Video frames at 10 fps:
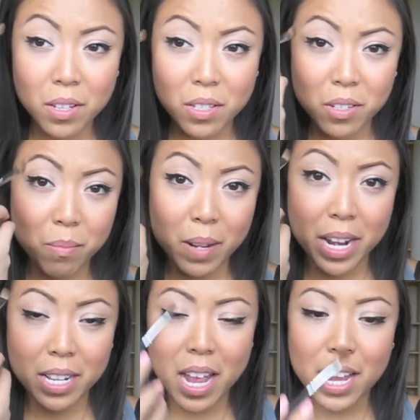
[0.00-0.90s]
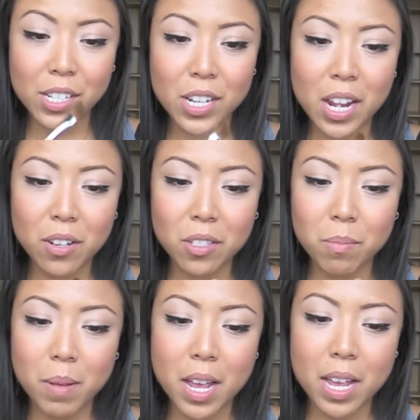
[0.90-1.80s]
to blend the
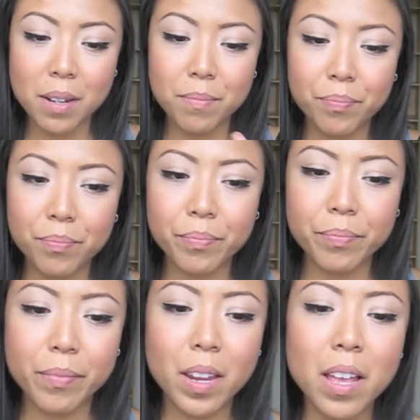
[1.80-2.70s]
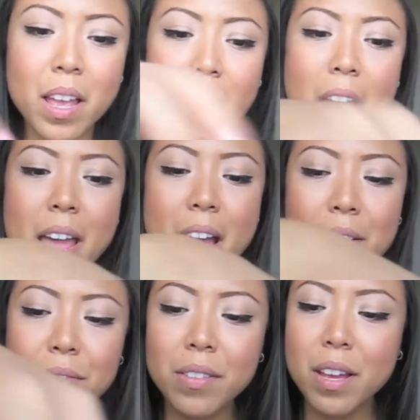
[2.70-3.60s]
eyeshadows, but I
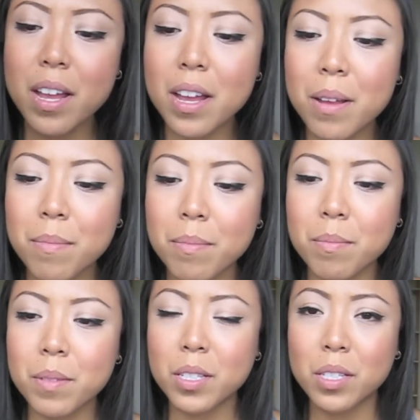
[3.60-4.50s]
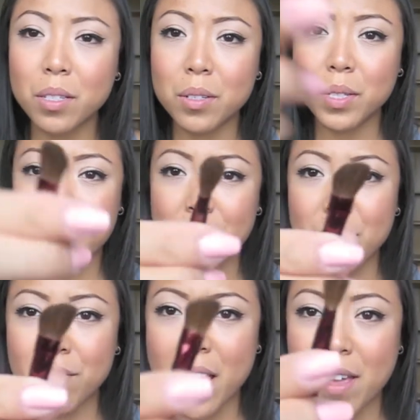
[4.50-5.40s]
have the
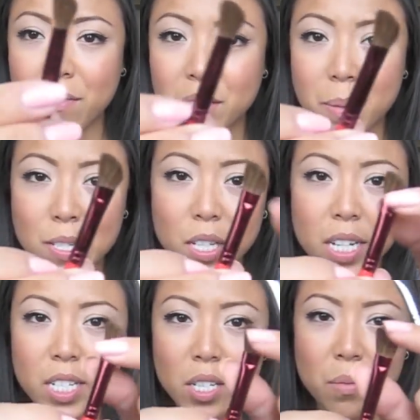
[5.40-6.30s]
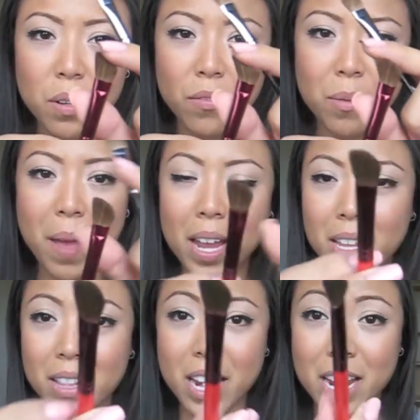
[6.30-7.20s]
275 special edition one for MAC
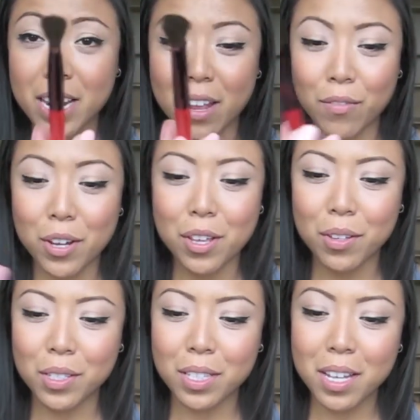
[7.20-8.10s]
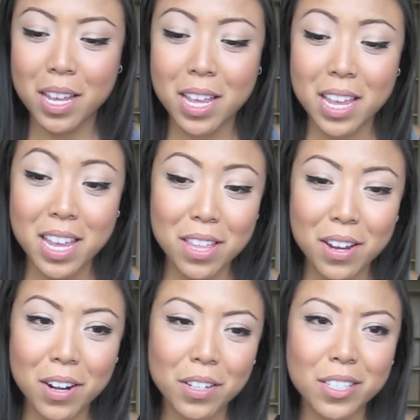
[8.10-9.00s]
that I never use
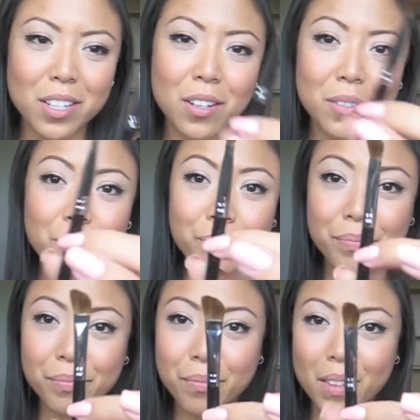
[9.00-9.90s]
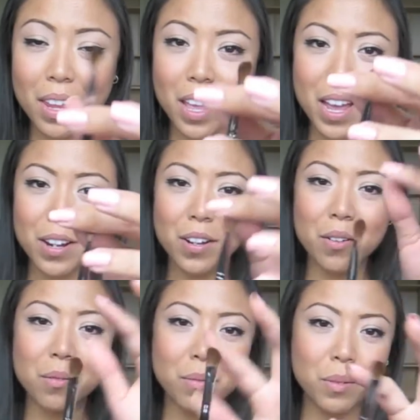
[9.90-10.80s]
either, so I don't
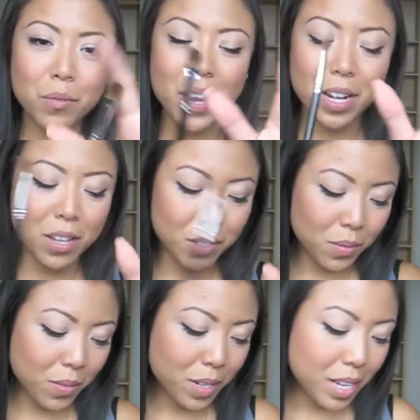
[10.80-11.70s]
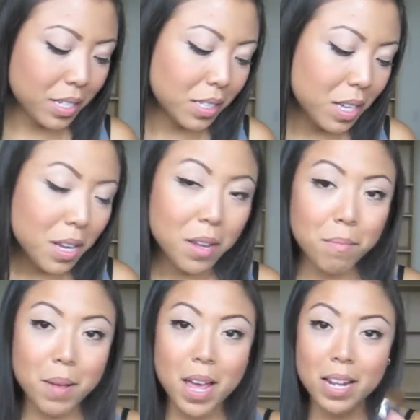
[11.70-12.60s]
know. We'll find a use for this.
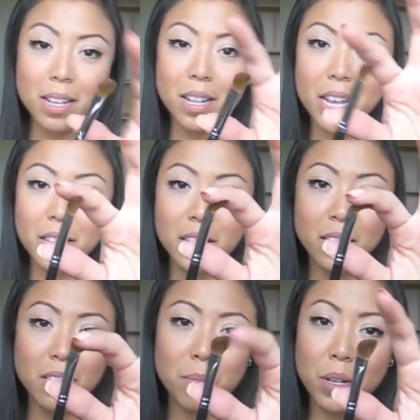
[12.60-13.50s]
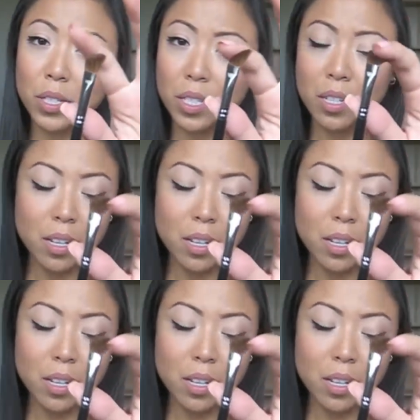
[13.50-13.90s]
But like this, the brush,